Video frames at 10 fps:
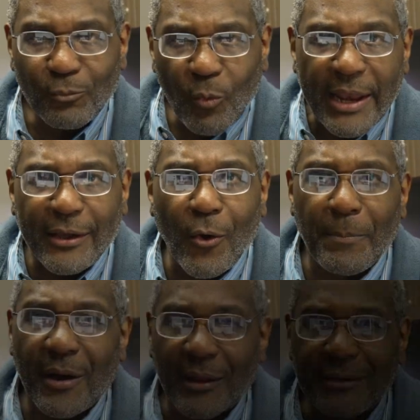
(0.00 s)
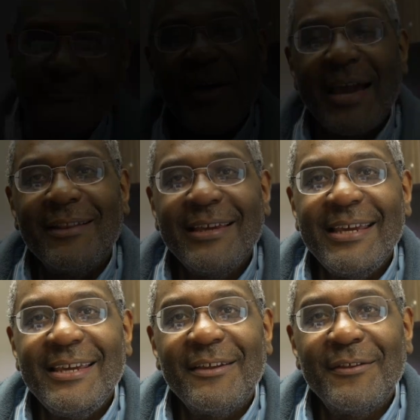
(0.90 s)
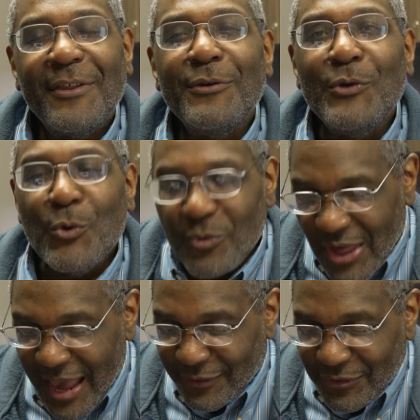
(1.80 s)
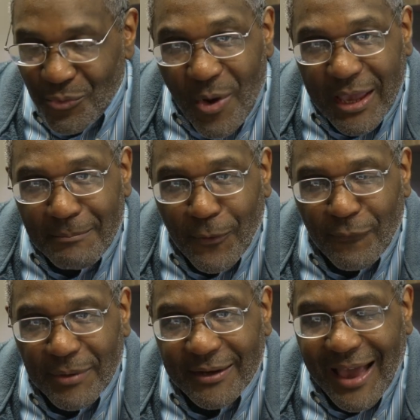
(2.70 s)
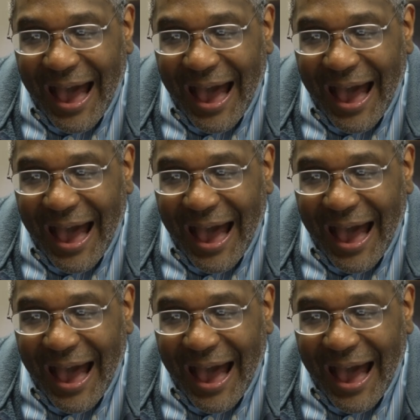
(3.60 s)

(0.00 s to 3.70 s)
Way to go, Paula. Finally, the New Jack Swing movement,